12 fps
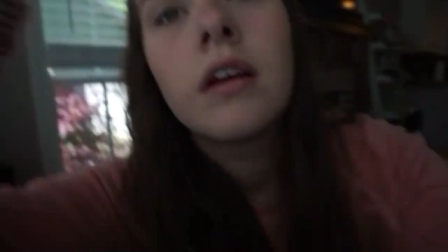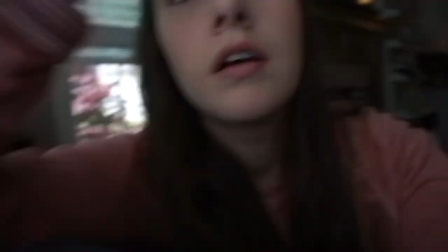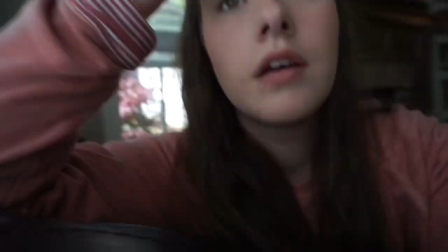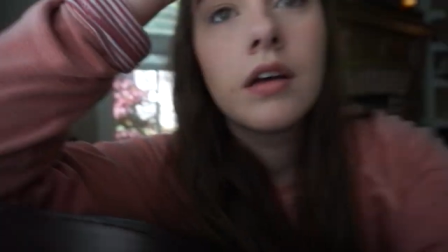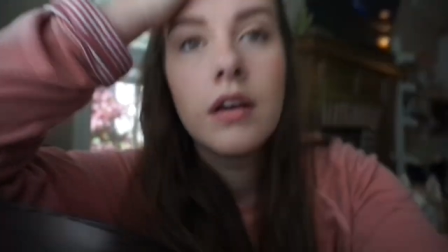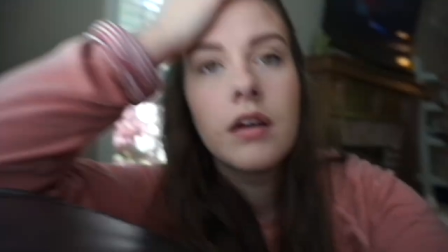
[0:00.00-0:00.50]

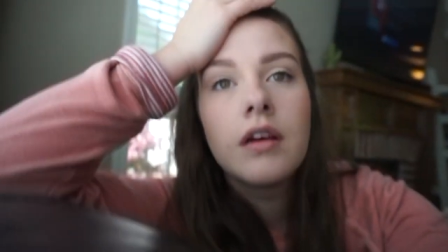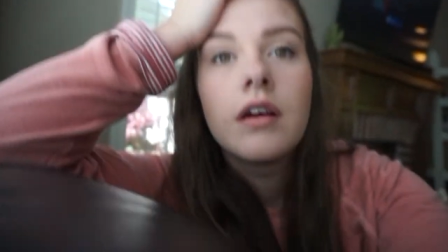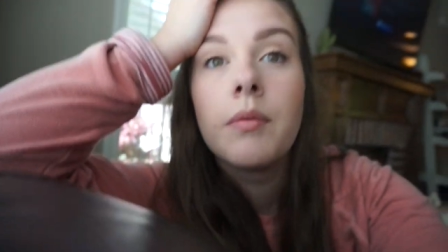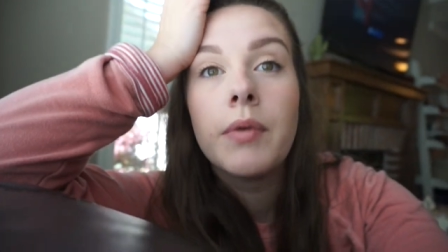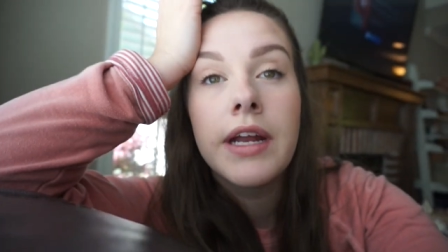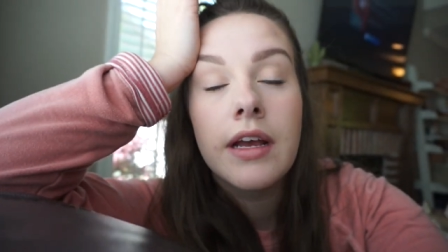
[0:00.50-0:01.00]

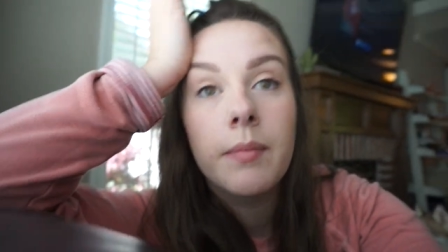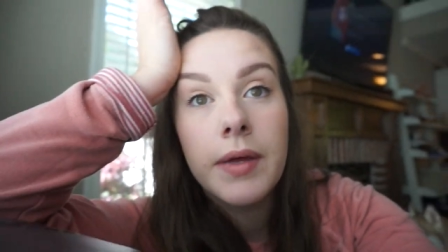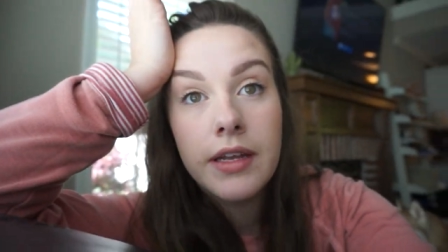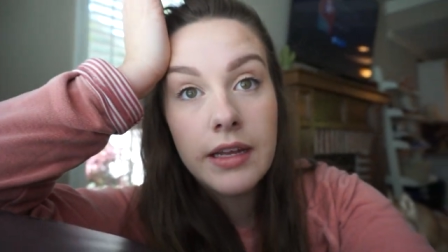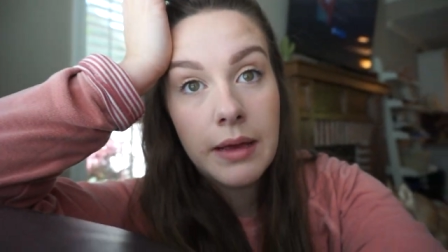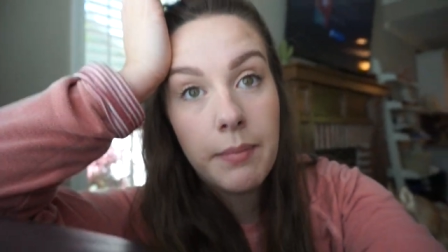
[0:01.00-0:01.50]
I'm waiting on
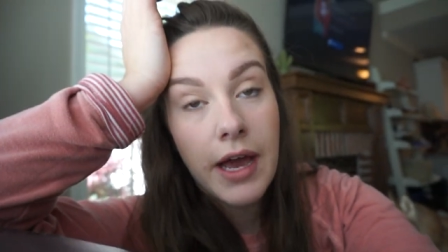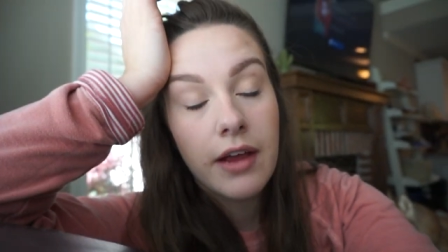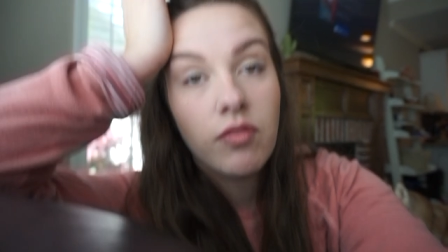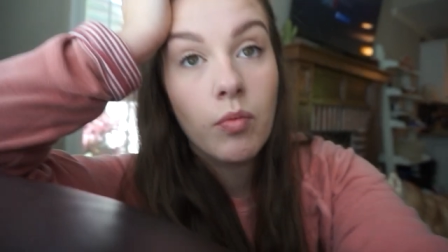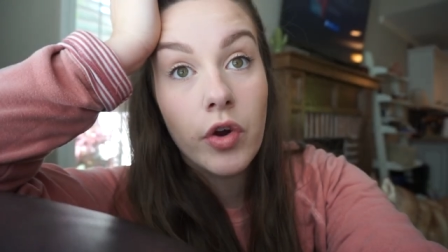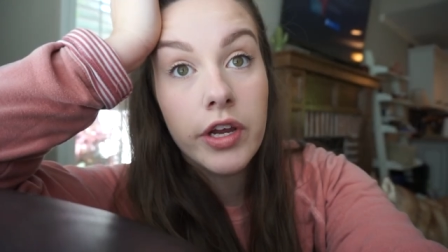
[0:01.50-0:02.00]
Ben to get
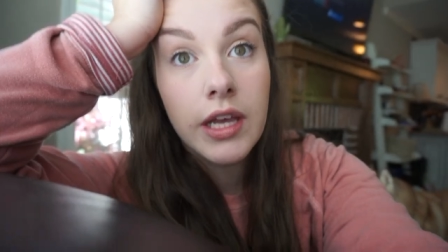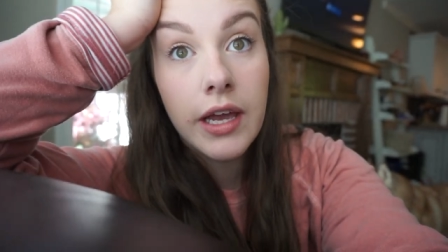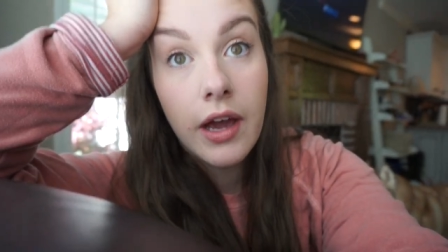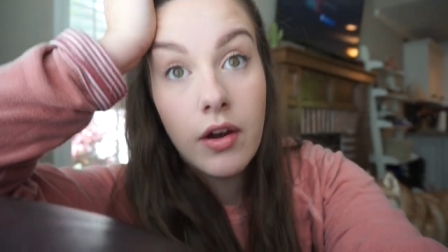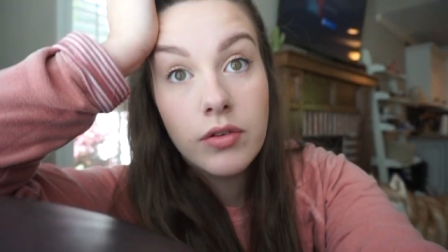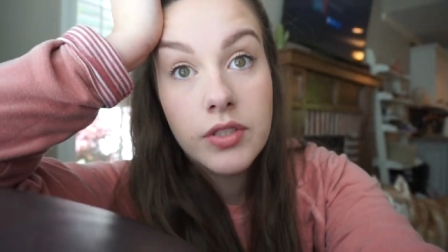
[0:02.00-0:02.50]
back from working
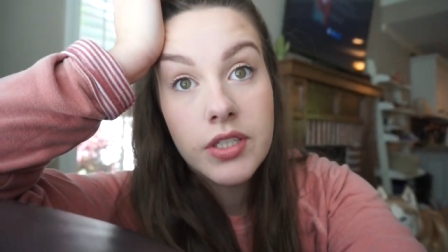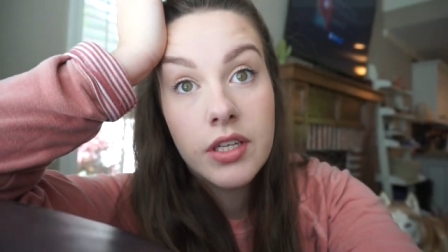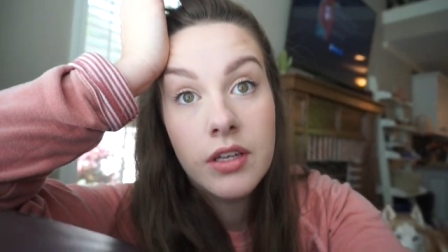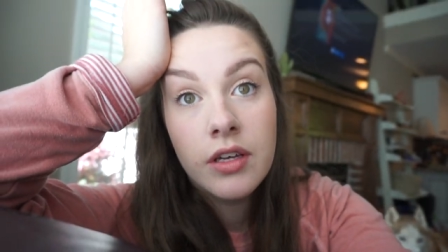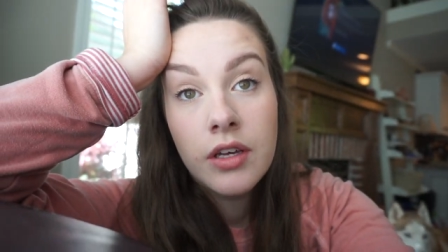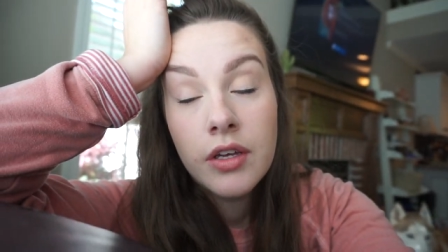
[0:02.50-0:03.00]
out
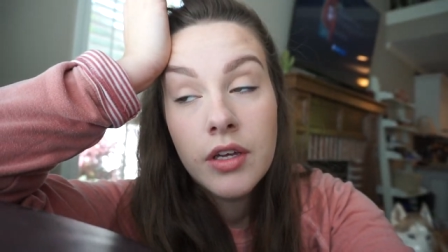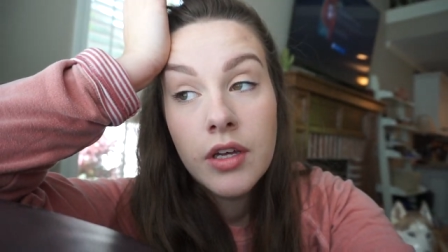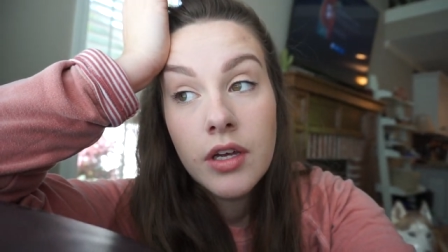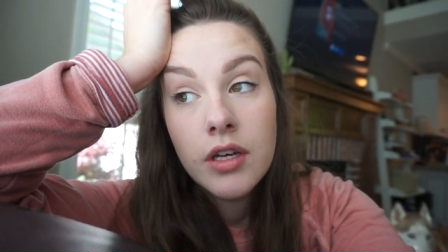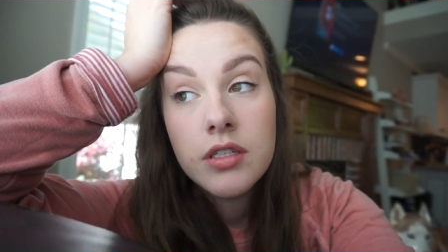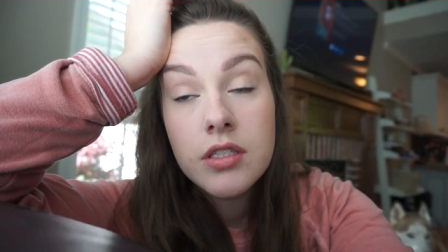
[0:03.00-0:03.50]

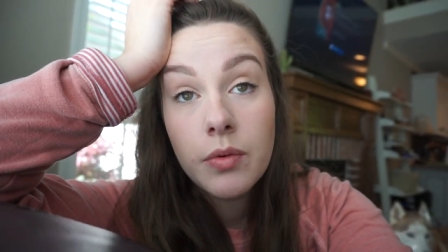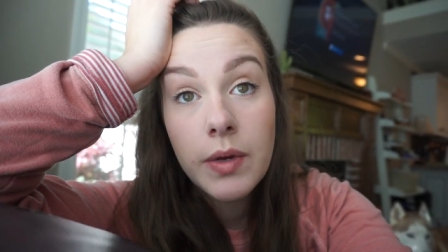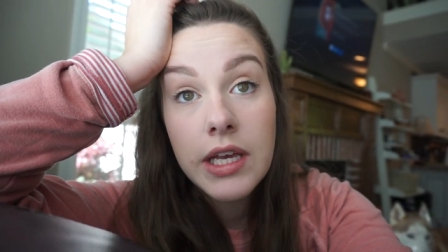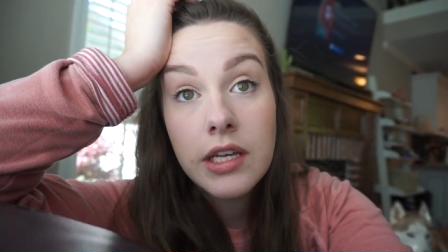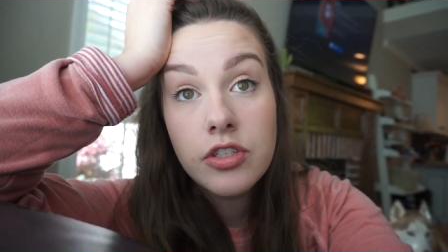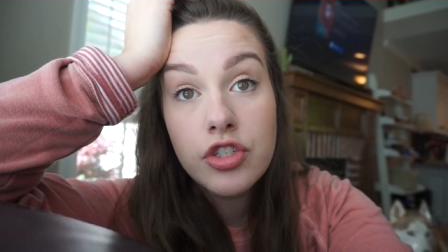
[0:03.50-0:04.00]
so we
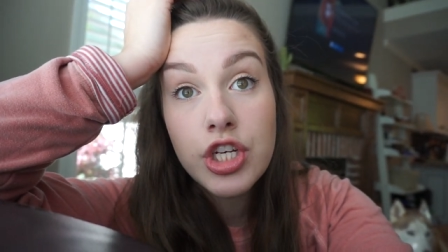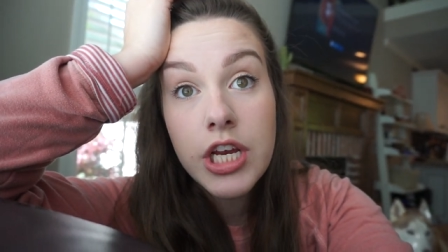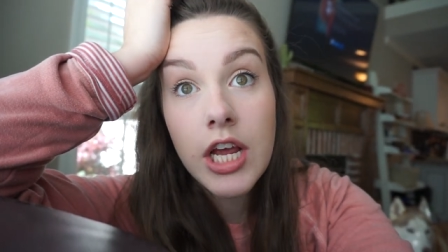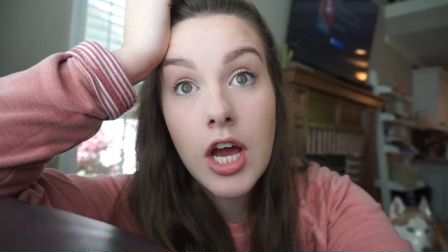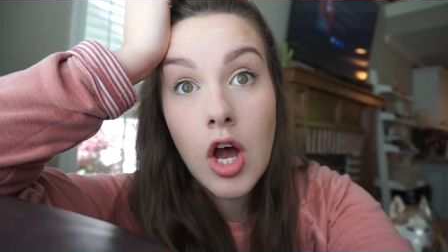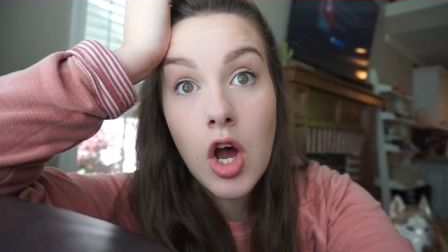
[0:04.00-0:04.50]
can
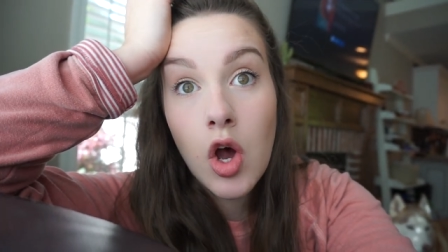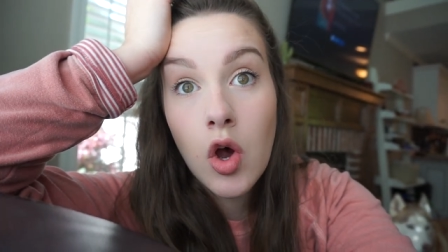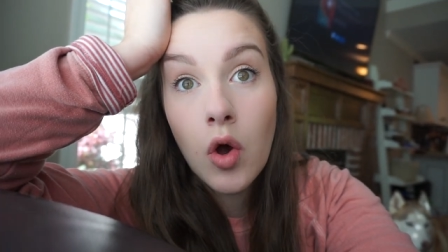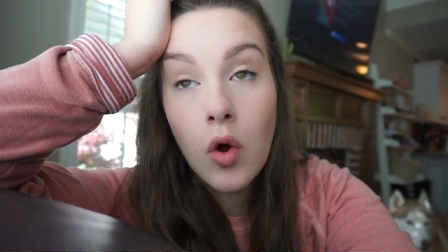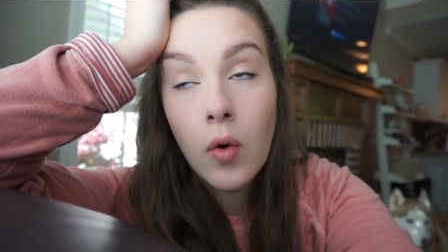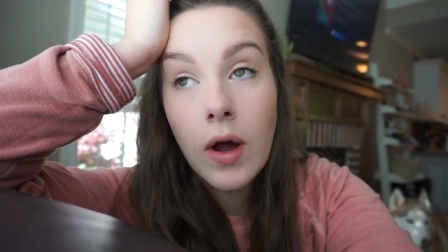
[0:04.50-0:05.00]

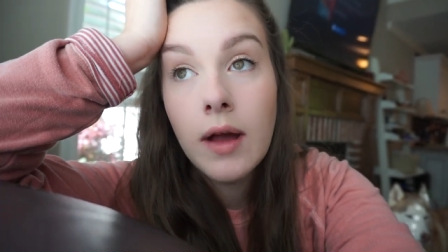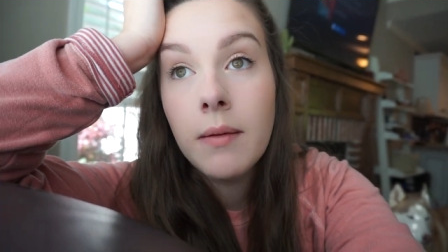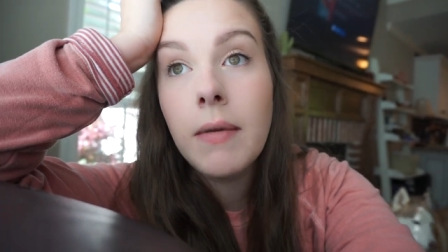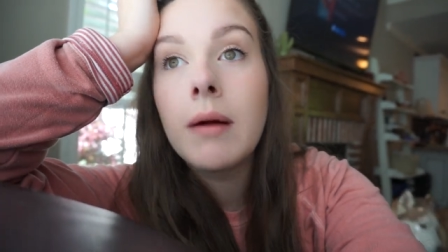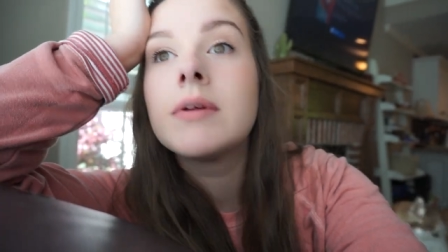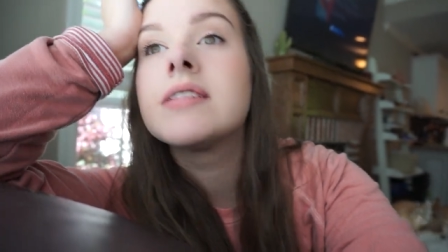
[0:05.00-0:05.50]
GO.
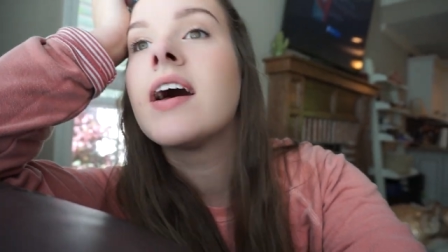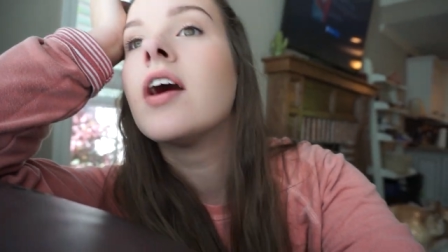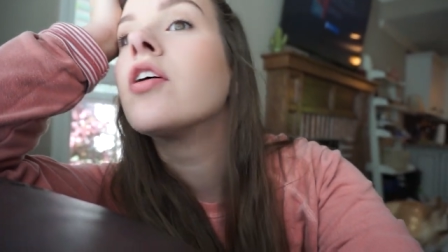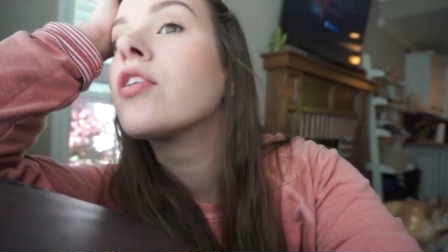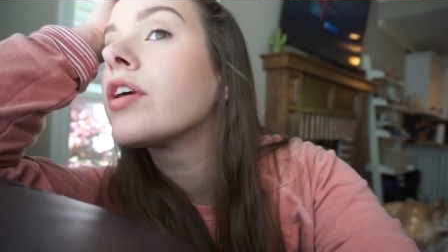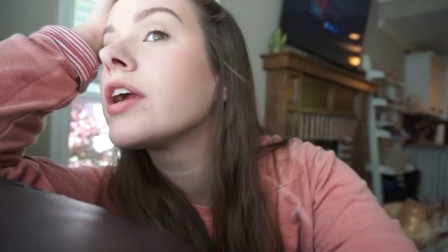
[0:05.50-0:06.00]
Mama's
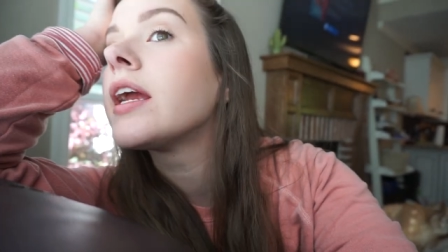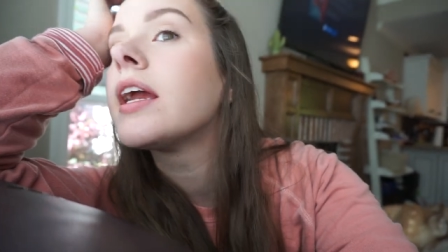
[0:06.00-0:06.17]
hungry.